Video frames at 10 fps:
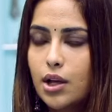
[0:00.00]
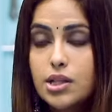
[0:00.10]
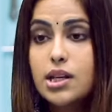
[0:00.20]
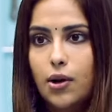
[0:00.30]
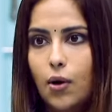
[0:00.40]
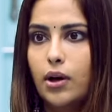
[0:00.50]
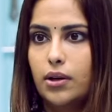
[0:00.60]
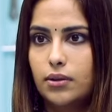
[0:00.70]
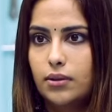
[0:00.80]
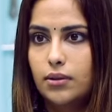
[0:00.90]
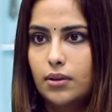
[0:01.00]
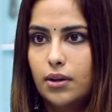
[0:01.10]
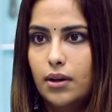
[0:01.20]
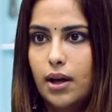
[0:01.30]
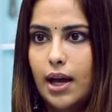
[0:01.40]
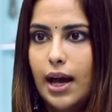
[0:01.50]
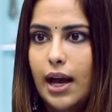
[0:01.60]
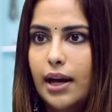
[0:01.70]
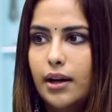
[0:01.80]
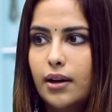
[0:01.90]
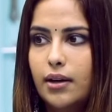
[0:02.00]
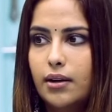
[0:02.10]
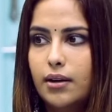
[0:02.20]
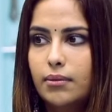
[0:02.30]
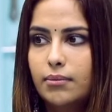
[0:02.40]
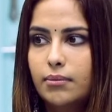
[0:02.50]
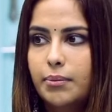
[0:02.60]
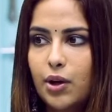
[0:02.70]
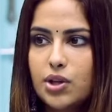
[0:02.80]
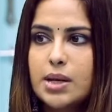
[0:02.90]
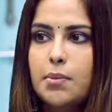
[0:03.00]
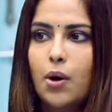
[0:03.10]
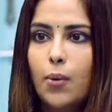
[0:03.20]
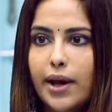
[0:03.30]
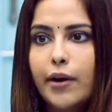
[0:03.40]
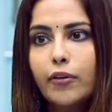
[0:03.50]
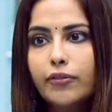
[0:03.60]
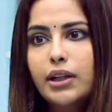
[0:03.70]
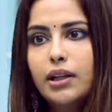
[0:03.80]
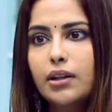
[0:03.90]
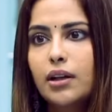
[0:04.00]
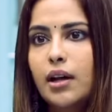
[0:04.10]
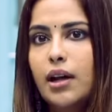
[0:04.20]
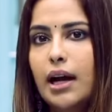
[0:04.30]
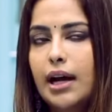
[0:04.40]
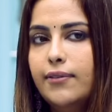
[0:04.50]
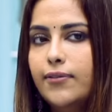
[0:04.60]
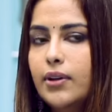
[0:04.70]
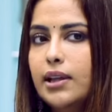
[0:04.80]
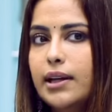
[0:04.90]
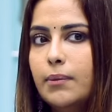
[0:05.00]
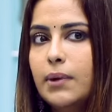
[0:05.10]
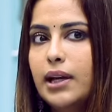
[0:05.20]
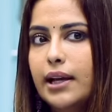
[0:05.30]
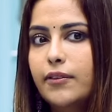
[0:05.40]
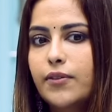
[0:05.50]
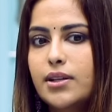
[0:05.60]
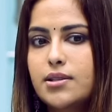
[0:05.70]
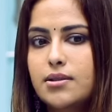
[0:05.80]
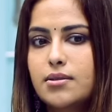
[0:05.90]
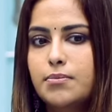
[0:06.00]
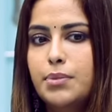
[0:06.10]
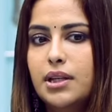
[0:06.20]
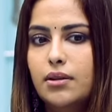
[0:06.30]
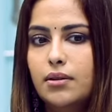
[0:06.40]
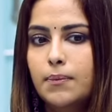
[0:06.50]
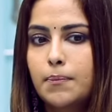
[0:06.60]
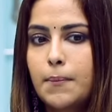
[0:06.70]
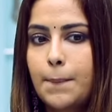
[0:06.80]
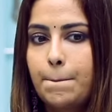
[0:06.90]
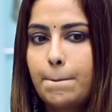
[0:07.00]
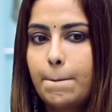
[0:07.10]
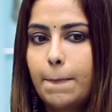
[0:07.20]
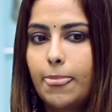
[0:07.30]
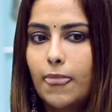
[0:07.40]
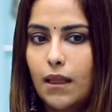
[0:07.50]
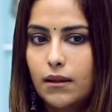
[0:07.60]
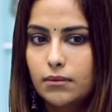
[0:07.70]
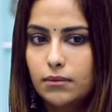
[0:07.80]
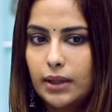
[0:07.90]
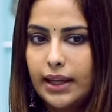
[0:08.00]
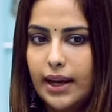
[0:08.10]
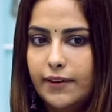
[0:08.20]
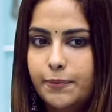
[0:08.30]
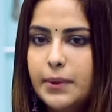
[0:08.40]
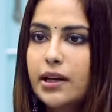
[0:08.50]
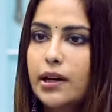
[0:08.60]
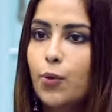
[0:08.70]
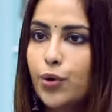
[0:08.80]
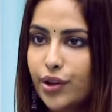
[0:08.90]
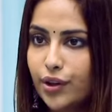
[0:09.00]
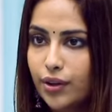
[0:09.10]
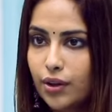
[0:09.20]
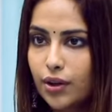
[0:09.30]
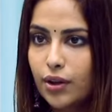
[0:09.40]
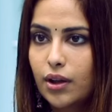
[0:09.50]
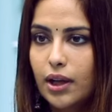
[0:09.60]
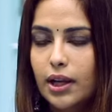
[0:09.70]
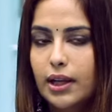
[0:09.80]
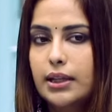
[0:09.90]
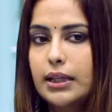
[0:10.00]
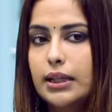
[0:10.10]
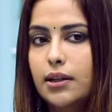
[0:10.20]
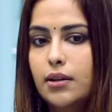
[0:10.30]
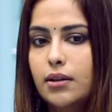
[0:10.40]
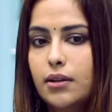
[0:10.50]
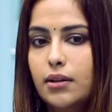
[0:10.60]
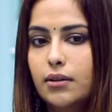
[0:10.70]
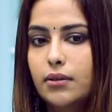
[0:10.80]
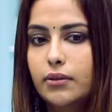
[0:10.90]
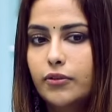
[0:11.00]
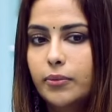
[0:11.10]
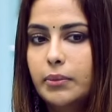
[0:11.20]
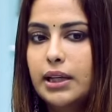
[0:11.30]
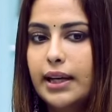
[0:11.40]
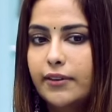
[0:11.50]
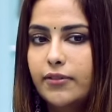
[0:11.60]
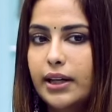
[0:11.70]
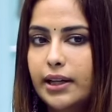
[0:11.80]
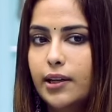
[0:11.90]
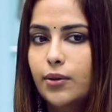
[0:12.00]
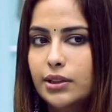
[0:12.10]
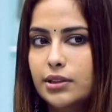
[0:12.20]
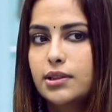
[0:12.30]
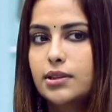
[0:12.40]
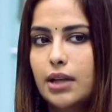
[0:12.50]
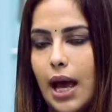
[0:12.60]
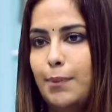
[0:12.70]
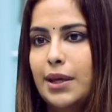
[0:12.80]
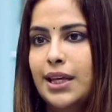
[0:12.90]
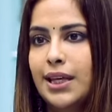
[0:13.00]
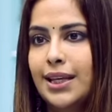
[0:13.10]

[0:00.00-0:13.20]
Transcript: is a lot. Yeah. And uh, because I'm aware of it, I feel that my life has been like I've been grounded. And I think uh, for me, life right now is happy.